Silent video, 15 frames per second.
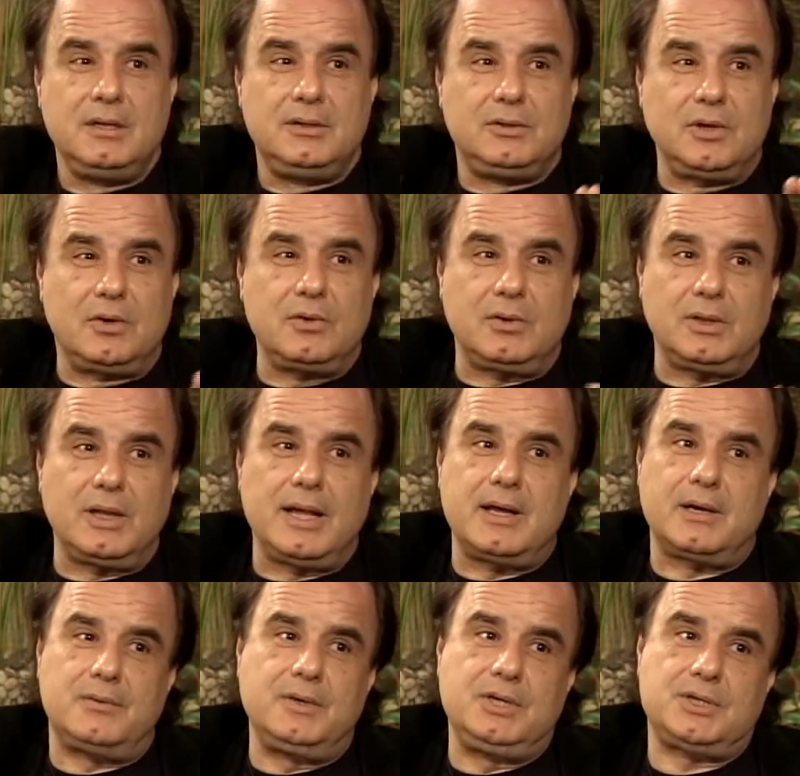Don't allow
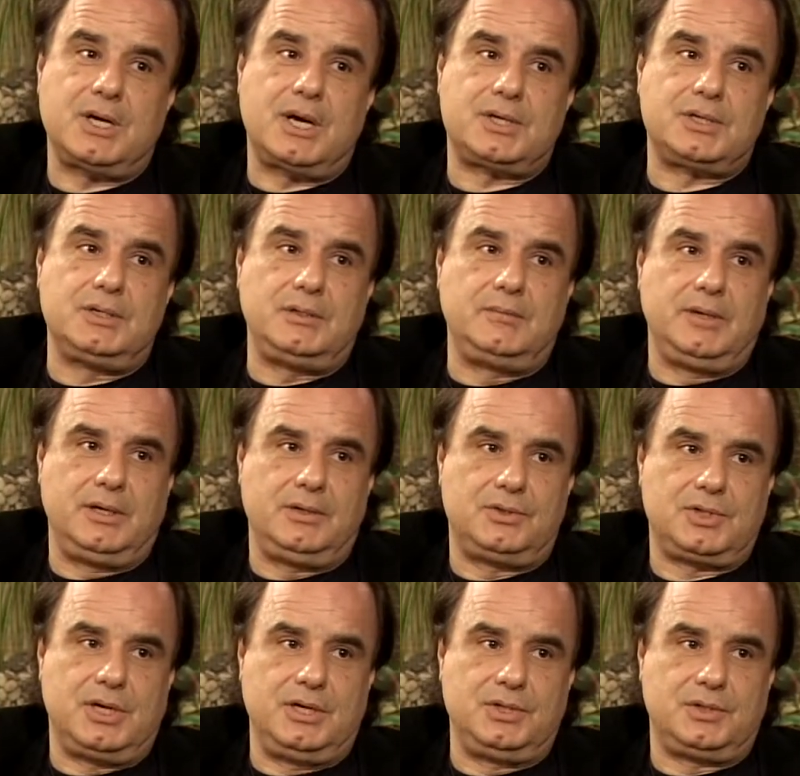the rejection to make you
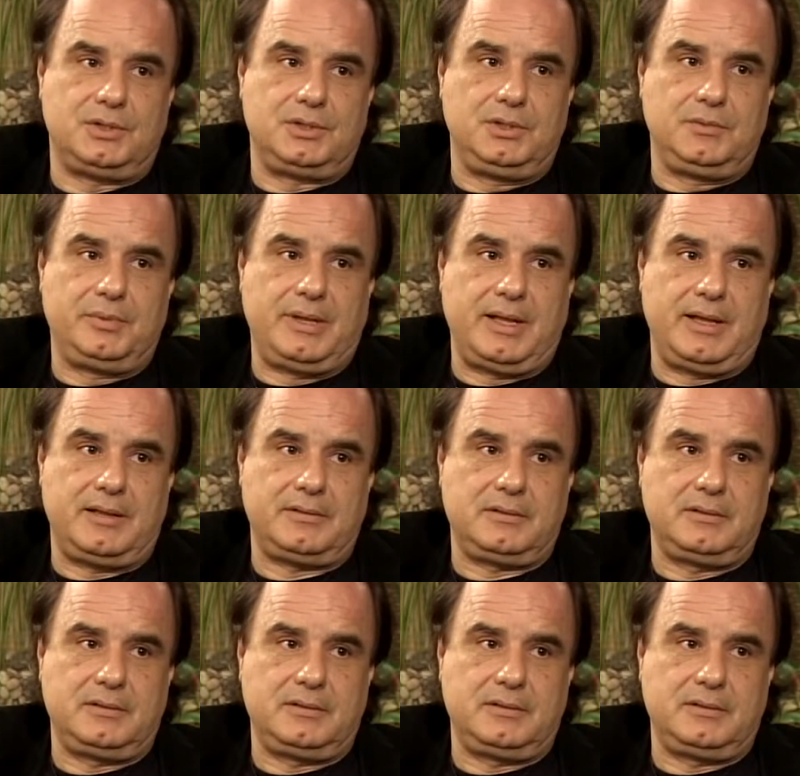change your path.